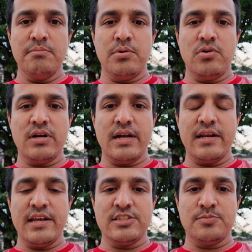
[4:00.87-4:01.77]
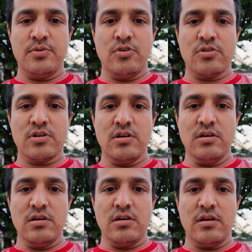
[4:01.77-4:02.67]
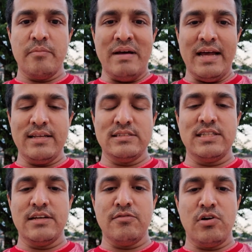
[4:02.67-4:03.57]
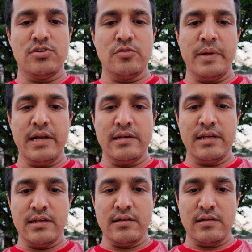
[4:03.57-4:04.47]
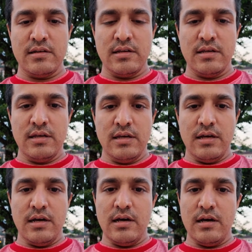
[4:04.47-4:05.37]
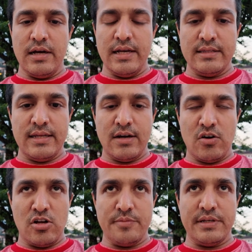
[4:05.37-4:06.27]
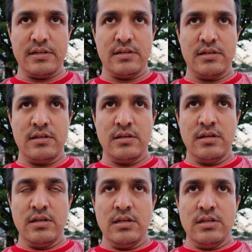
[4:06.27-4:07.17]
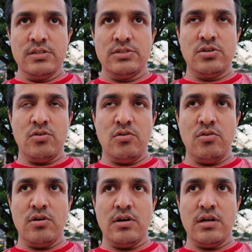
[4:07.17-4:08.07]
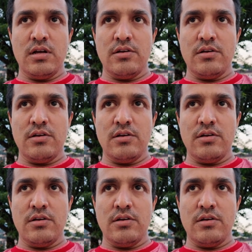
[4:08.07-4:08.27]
import and export balance they want to maintain in their economy. So